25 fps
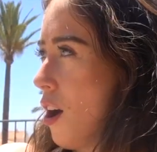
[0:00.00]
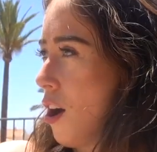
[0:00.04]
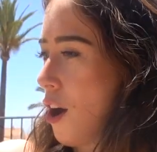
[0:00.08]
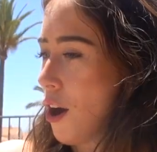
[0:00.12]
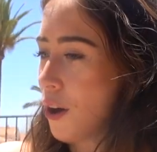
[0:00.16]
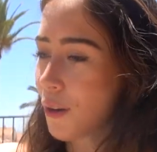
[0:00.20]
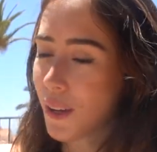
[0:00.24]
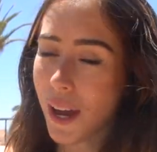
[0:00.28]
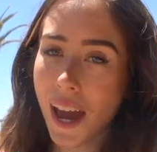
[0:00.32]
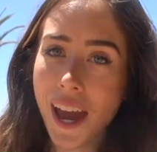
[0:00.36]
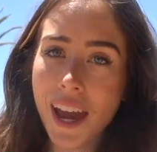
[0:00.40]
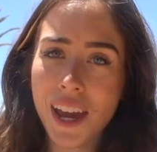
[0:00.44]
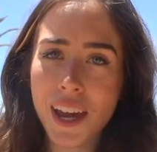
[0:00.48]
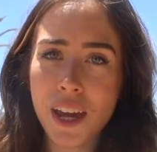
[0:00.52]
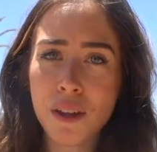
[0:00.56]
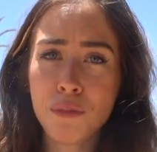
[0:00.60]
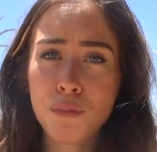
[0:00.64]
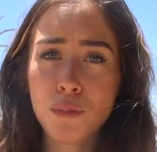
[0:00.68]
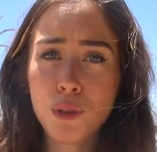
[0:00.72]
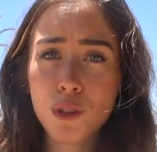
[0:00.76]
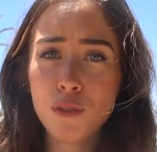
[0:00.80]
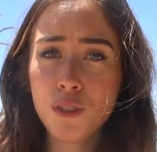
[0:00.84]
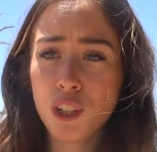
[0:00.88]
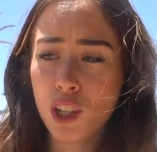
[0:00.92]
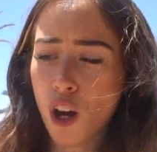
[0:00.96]
Okay, and
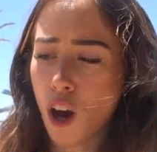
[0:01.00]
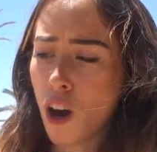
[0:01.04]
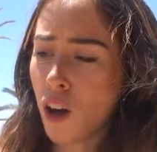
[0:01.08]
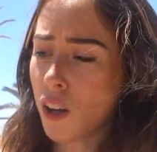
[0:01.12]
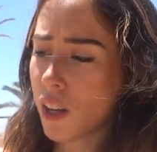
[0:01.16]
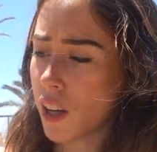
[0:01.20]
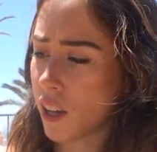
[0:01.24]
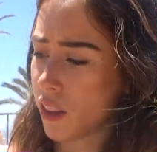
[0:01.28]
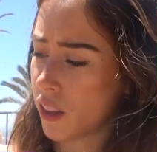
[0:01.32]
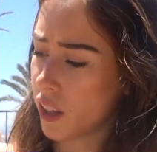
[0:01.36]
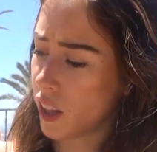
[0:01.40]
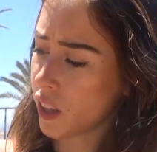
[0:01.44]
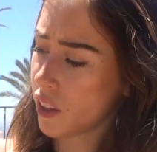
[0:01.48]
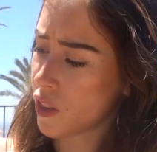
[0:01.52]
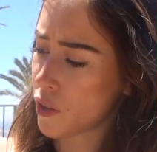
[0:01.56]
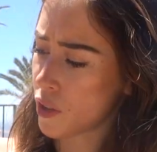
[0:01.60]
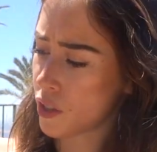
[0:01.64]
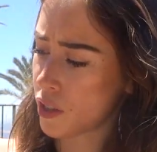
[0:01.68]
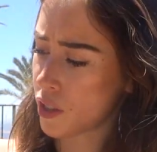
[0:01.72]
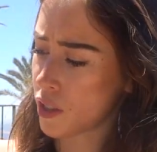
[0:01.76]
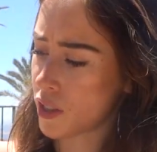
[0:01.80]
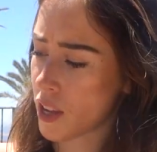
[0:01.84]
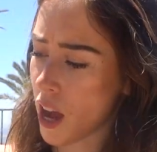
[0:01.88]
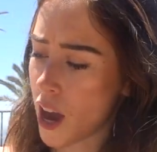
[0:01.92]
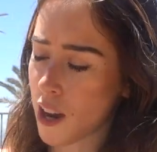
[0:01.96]
moving on, I think
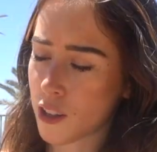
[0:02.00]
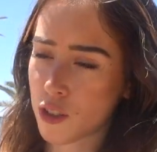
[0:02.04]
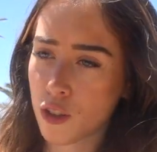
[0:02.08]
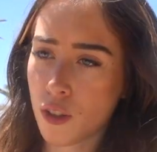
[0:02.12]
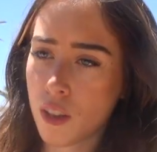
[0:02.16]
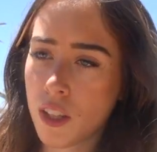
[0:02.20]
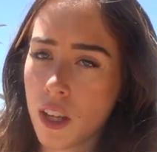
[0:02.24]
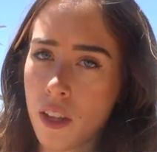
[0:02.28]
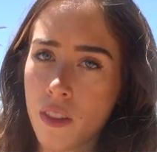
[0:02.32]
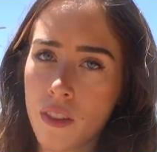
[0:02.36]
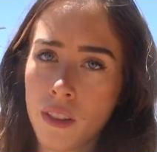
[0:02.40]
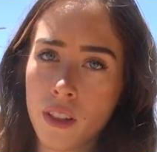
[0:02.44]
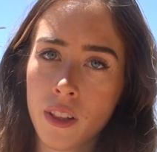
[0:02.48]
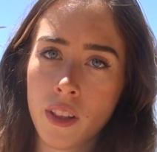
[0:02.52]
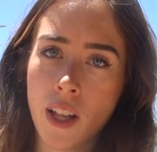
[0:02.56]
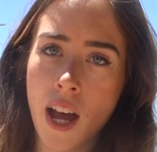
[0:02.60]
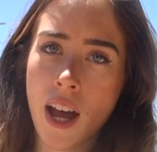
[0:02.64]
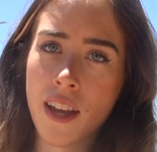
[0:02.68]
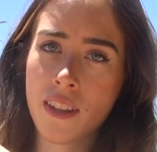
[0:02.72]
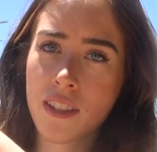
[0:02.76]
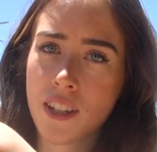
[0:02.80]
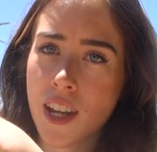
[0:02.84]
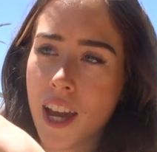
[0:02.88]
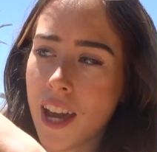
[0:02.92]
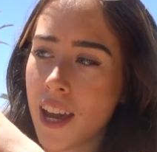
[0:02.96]
this is actually the
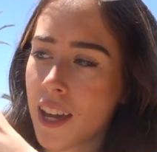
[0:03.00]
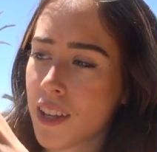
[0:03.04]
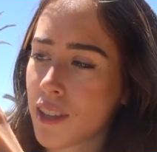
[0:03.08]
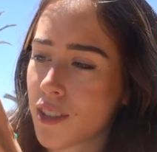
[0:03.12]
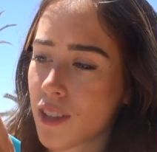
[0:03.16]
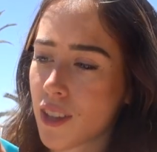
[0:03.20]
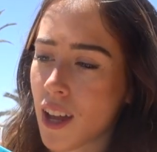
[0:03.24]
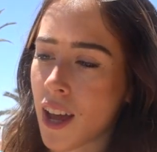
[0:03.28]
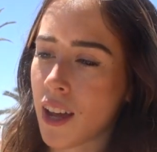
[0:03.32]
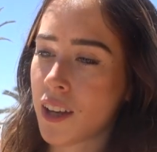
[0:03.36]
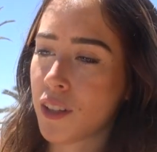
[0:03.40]
last case.